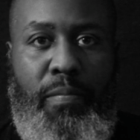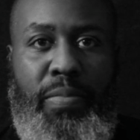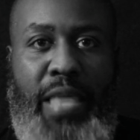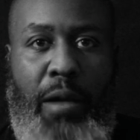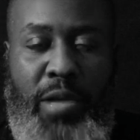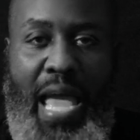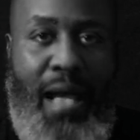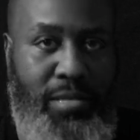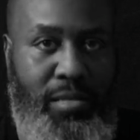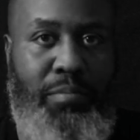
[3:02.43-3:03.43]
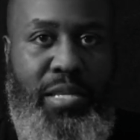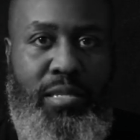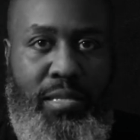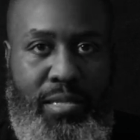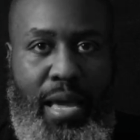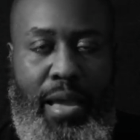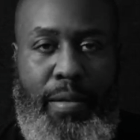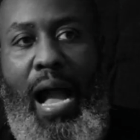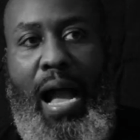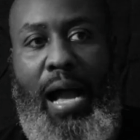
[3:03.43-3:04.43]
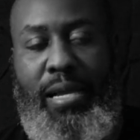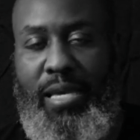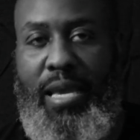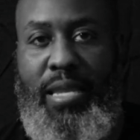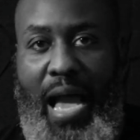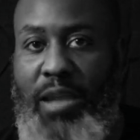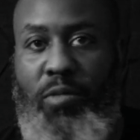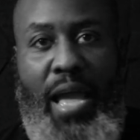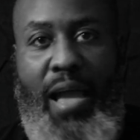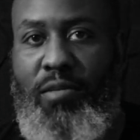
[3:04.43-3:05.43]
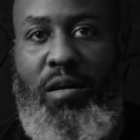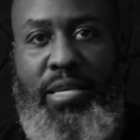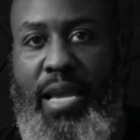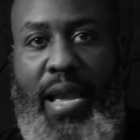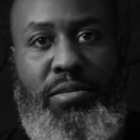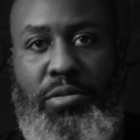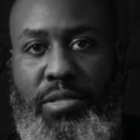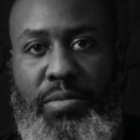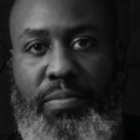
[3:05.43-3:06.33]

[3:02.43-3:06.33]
that we have something to say. Again, I don't have all the answers.